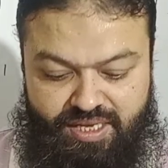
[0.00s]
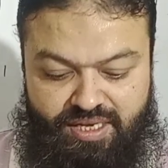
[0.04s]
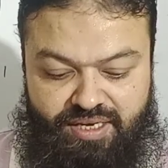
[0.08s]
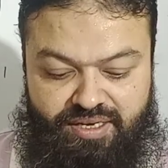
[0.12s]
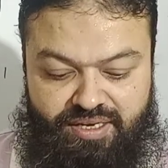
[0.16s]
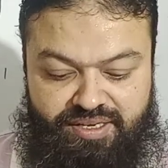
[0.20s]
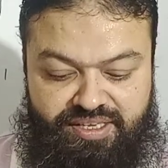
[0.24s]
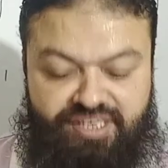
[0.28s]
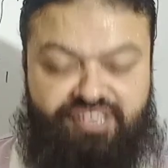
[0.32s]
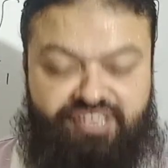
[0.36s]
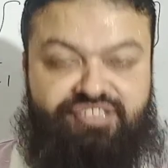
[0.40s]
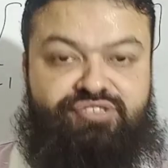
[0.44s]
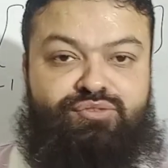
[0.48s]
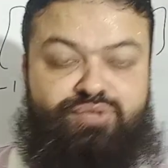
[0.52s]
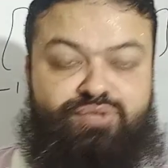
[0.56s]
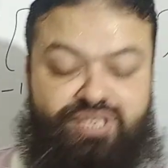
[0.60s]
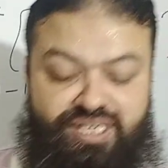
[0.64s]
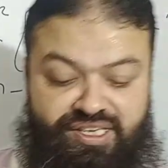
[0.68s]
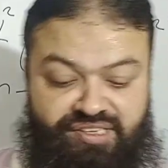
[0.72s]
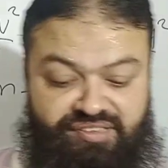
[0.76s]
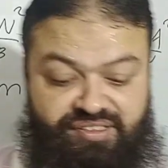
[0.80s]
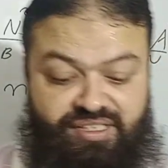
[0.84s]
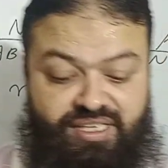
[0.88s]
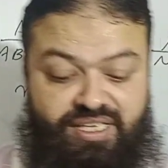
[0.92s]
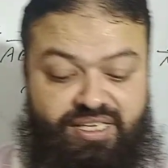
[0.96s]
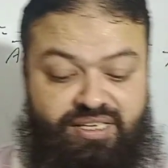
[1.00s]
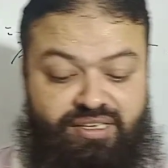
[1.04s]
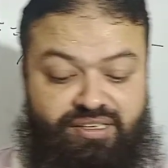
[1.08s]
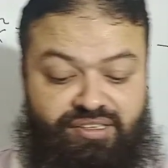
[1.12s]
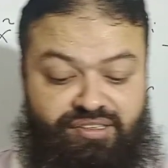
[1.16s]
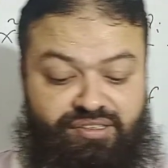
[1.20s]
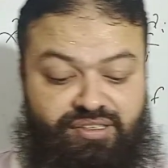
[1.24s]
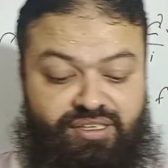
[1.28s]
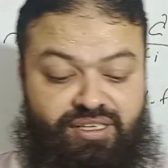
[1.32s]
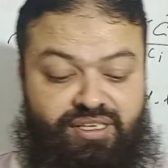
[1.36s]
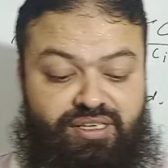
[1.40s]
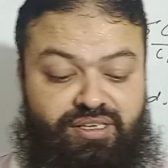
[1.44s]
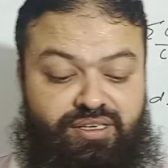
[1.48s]
Dear students,
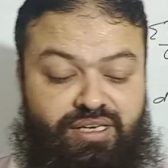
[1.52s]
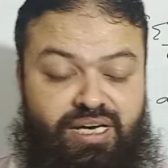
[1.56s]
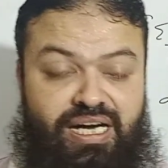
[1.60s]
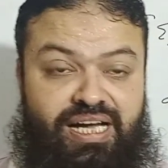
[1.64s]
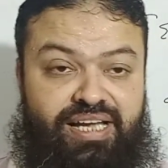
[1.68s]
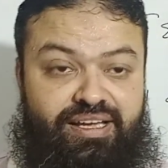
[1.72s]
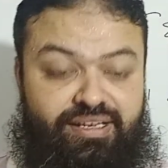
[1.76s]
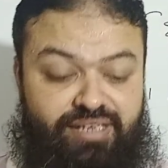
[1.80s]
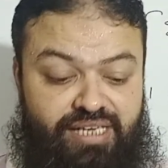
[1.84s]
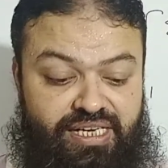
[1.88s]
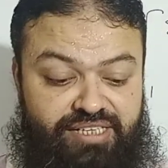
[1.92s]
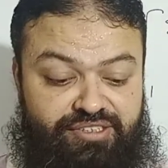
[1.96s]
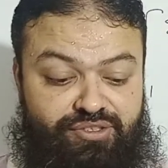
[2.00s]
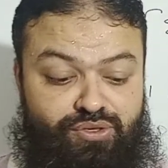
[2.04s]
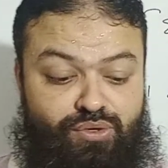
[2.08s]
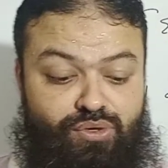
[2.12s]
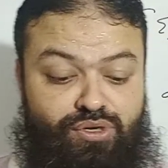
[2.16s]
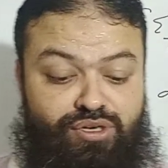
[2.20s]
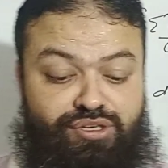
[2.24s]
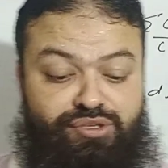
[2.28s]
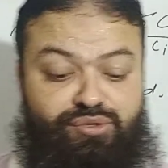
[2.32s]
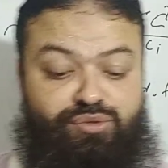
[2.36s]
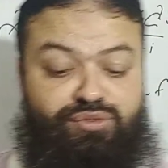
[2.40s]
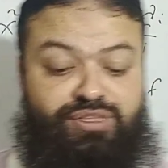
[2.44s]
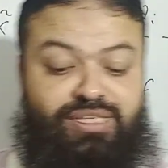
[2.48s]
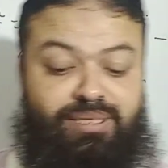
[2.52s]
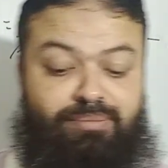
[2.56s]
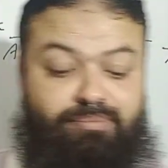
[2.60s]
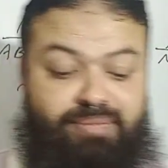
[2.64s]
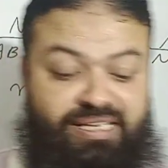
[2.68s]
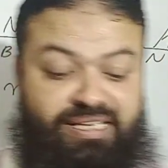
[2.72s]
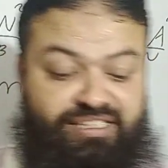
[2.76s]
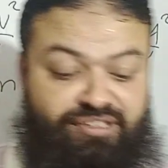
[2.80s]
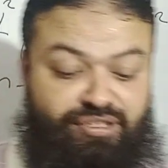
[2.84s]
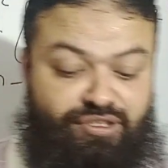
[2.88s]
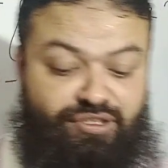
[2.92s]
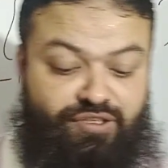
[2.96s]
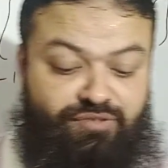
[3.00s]
I told you the
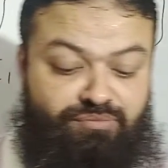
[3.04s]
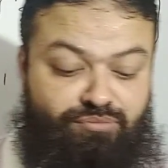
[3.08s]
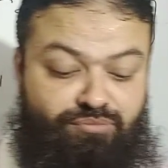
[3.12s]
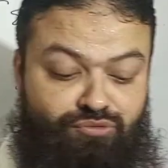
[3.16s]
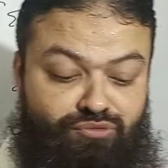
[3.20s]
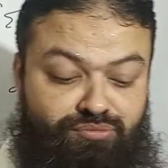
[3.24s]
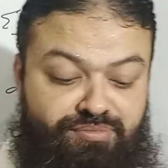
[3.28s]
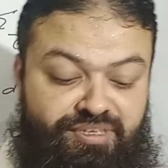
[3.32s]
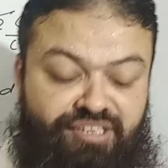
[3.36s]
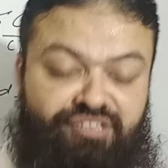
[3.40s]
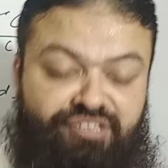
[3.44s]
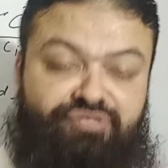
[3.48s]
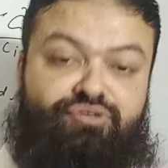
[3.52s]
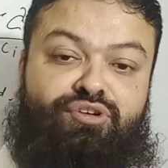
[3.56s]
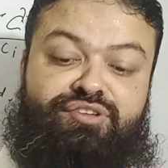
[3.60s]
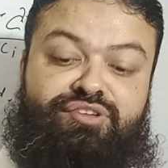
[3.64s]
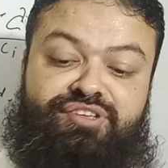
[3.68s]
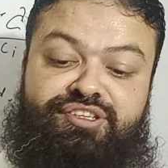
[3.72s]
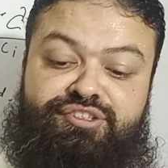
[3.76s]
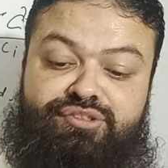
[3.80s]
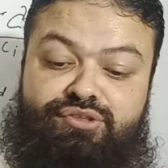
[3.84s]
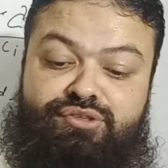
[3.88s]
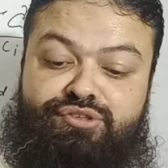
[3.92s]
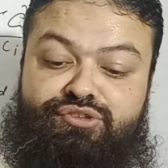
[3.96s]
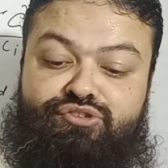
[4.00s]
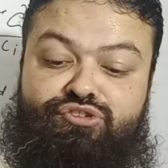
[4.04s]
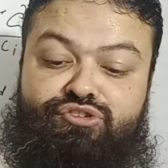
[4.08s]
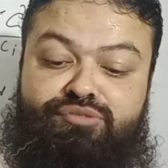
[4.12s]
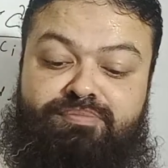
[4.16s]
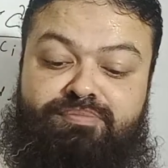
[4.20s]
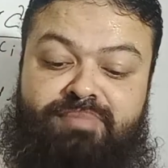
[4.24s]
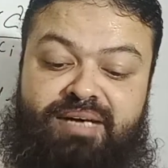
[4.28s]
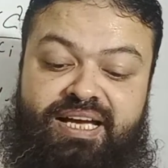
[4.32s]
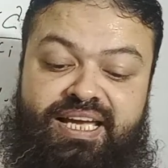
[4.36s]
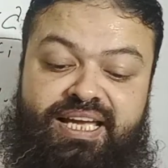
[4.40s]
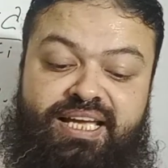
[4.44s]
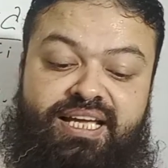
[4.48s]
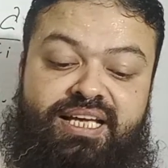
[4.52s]
method of movements was introduced
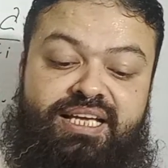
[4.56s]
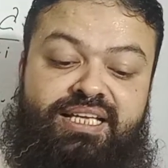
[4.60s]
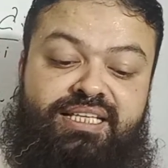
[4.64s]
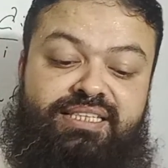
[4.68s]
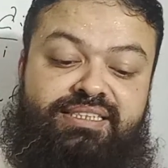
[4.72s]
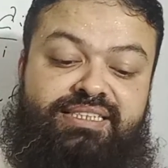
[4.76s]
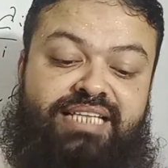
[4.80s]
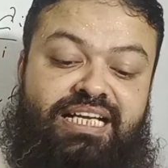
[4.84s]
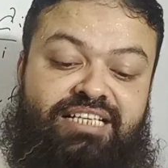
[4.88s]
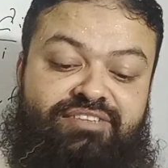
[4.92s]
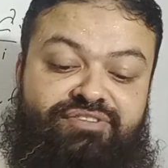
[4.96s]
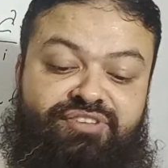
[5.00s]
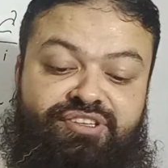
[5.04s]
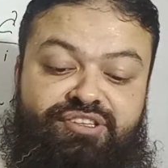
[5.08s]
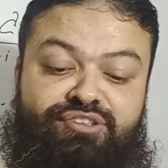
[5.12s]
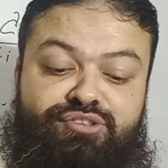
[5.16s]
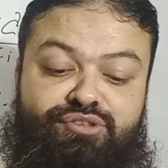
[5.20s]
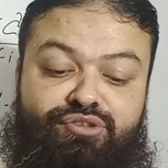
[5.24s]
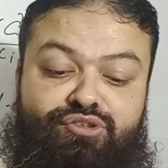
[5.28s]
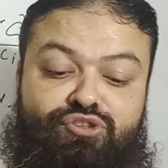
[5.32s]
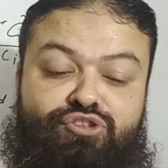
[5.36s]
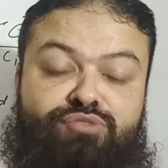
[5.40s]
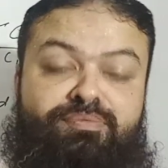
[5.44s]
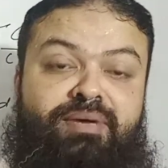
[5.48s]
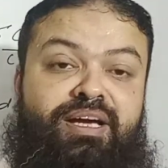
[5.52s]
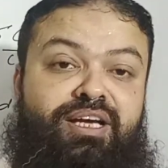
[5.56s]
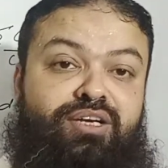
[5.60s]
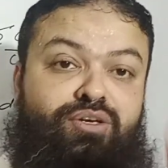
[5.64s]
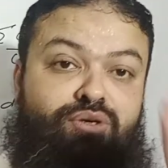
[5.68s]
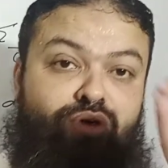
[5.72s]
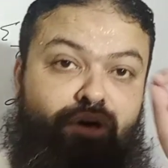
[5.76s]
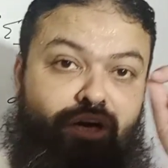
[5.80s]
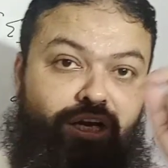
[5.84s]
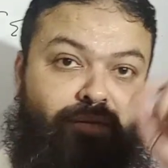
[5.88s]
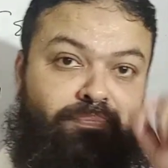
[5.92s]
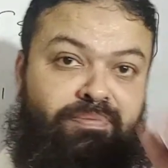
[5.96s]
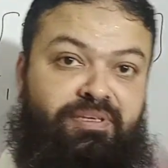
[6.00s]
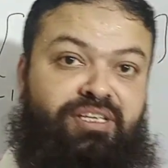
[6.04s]
by
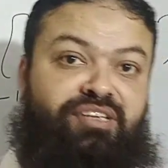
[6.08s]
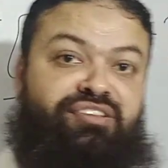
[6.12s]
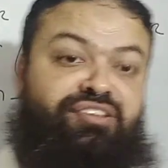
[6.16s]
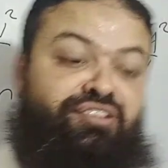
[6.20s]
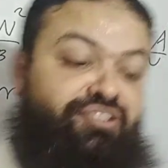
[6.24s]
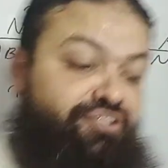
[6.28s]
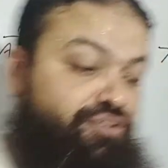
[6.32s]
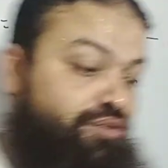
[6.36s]
Carl Pearson.